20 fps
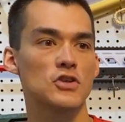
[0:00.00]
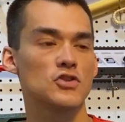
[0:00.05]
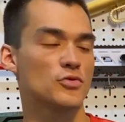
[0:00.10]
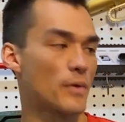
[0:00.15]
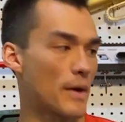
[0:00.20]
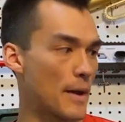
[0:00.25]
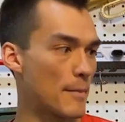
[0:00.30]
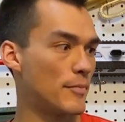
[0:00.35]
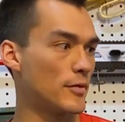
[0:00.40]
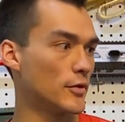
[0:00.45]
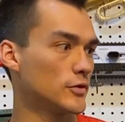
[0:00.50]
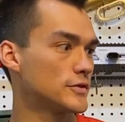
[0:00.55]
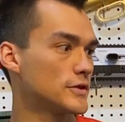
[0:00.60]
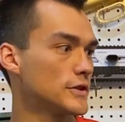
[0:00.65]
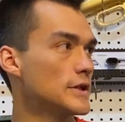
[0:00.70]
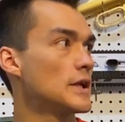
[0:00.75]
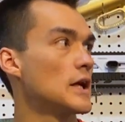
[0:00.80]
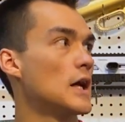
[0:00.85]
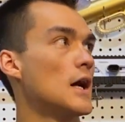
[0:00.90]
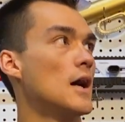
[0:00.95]
when I built
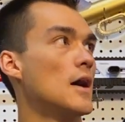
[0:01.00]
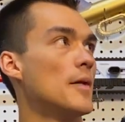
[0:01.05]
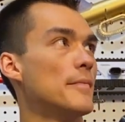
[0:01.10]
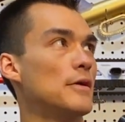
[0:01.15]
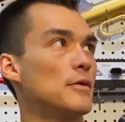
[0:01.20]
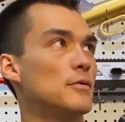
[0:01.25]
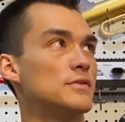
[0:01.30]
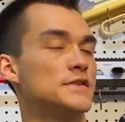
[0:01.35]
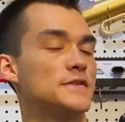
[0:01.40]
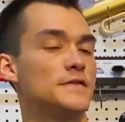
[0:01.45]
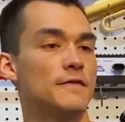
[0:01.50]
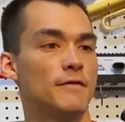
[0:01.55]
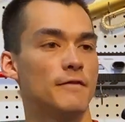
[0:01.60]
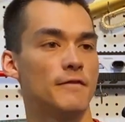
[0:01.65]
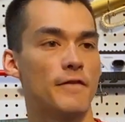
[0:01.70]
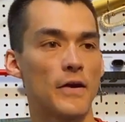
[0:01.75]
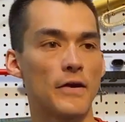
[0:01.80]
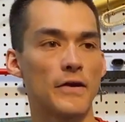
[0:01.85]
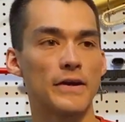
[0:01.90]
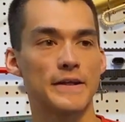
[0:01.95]
it, it was
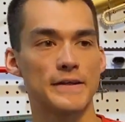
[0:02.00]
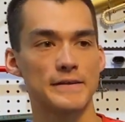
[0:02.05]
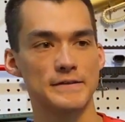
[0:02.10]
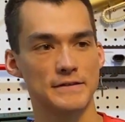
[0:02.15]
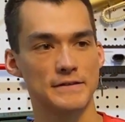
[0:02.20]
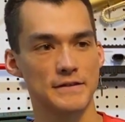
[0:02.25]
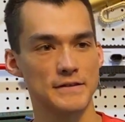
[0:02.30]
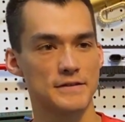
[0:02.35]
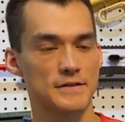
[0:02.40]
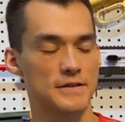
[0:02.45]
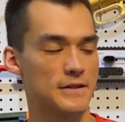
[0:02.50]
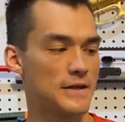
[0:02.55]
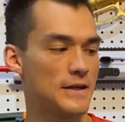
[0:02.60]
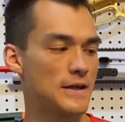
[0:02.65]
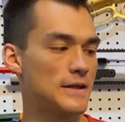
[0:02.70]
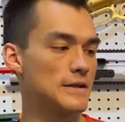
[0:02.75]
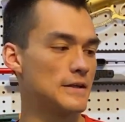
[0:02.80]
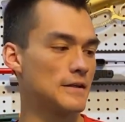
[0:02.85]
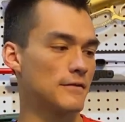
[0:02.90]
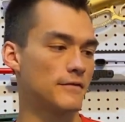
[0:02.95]
very consistent,
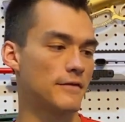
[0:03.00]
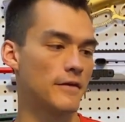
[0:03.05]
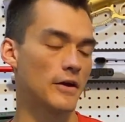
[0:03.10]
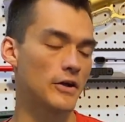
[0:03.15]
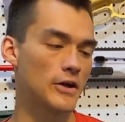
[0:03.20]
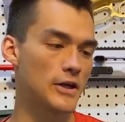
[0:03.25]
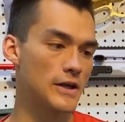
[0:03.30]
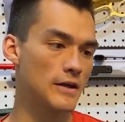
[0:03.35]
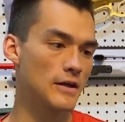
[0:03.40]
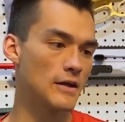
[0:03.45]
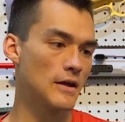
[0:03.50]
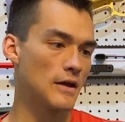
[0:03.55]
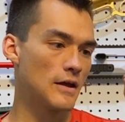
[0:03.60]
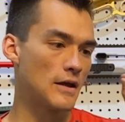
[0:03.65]
hitting very